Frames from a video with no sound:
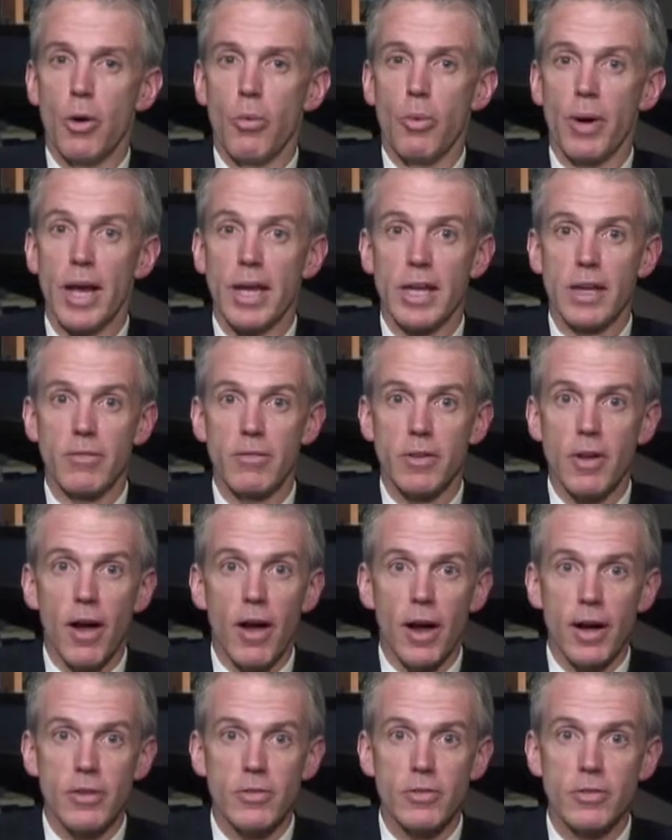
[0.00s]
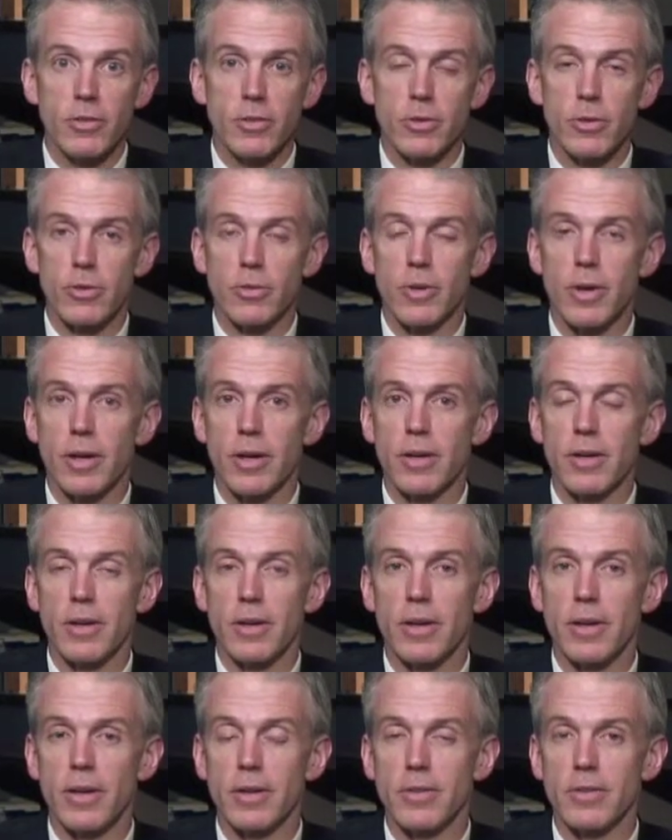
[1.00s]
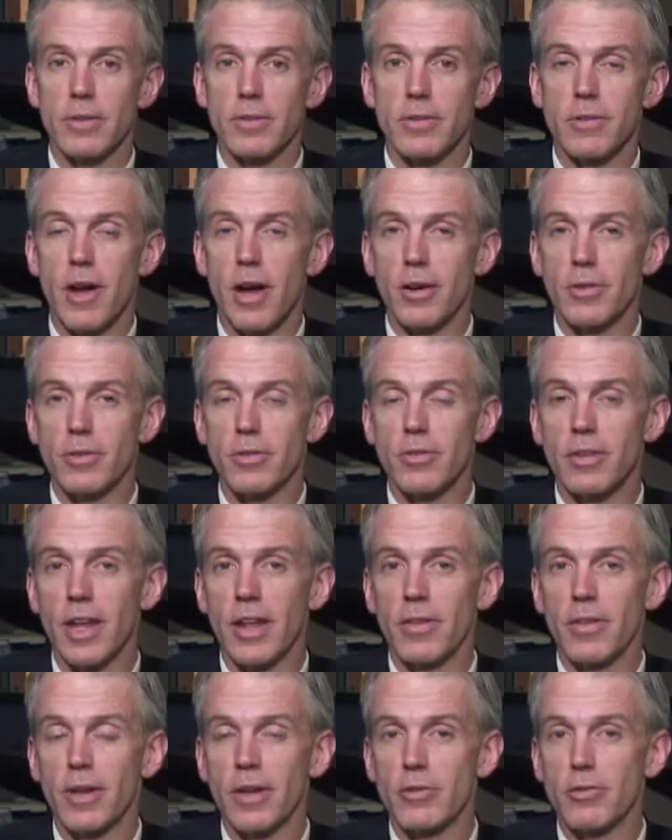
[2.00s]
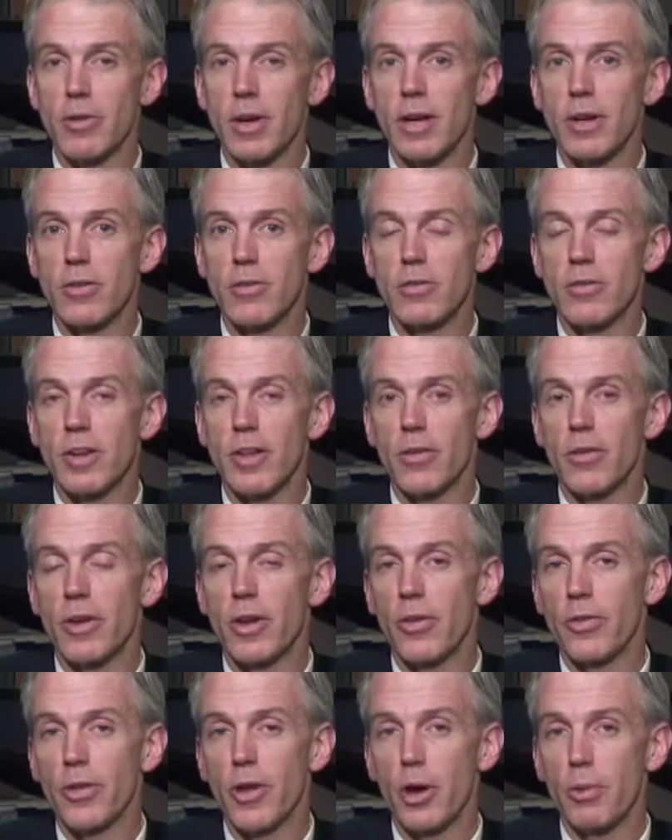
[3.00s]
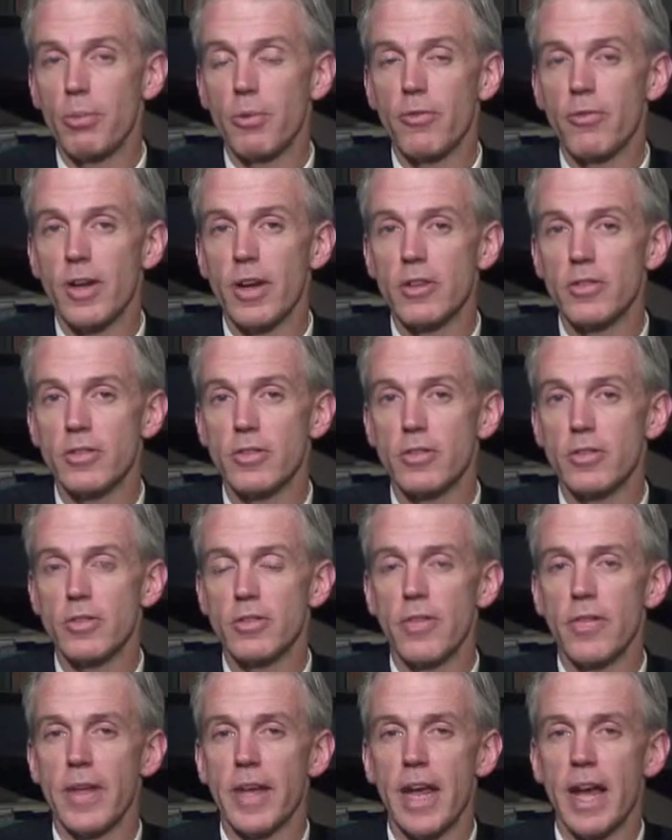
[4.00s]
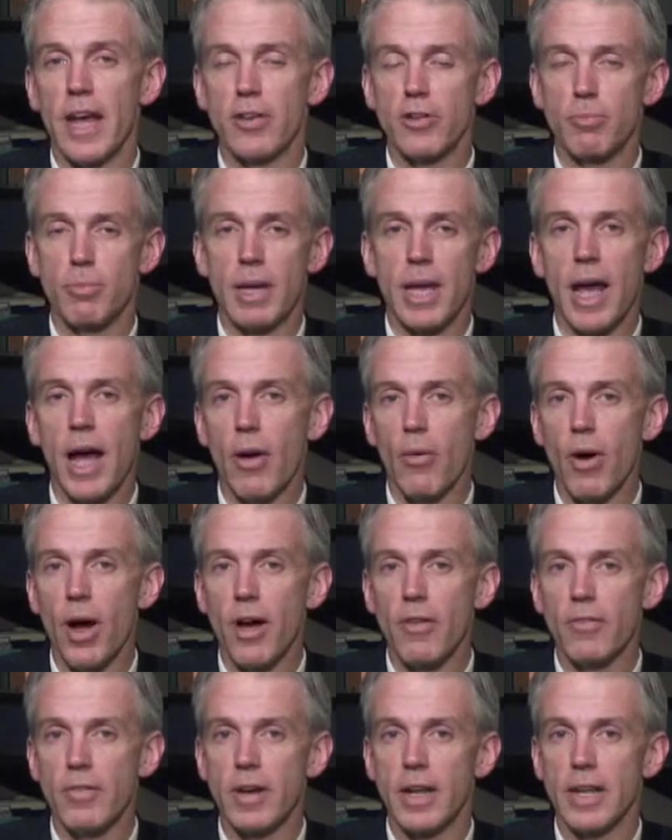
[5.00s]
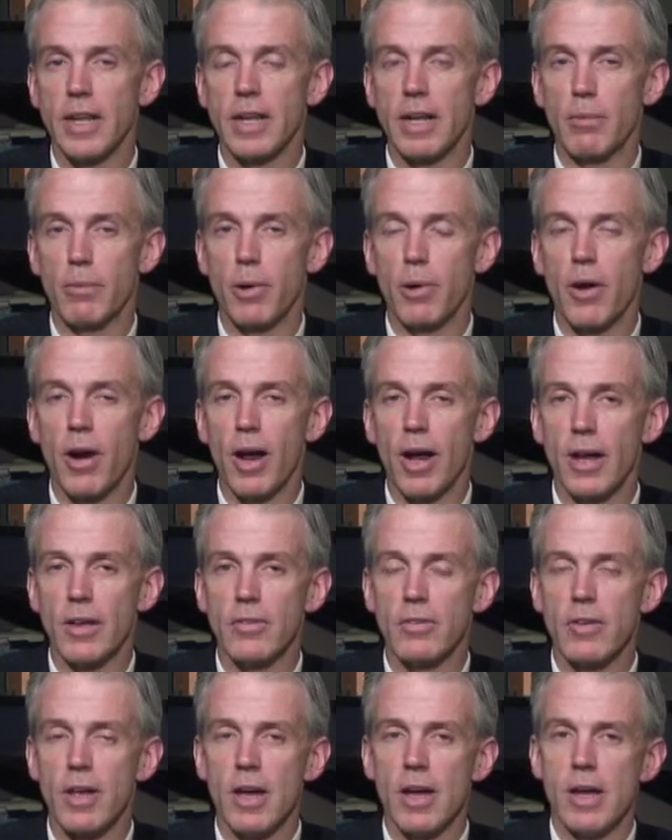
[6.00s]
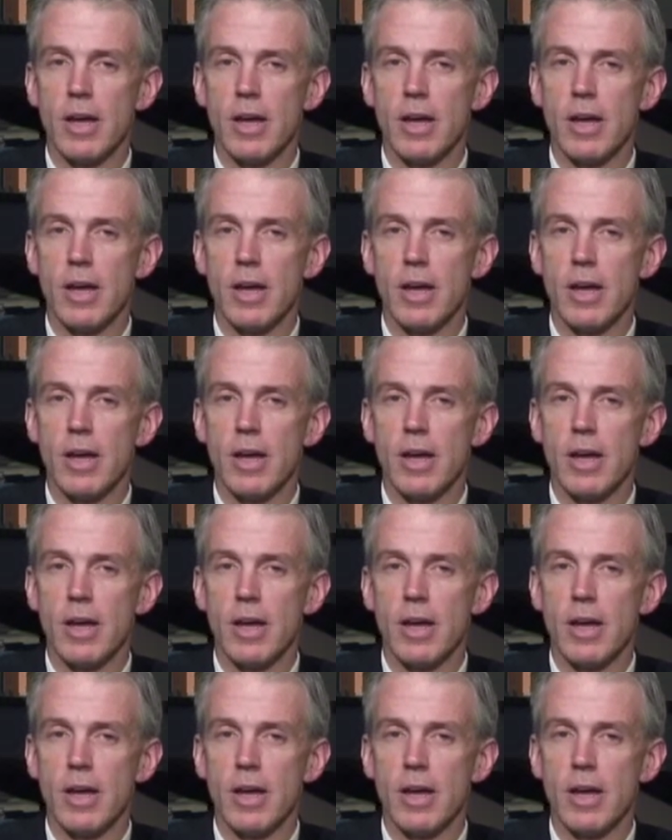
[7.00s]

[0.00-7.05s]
When I give talks to doctors and athletic trainers and other healthcare professionals and they ask me how often I get MRIs,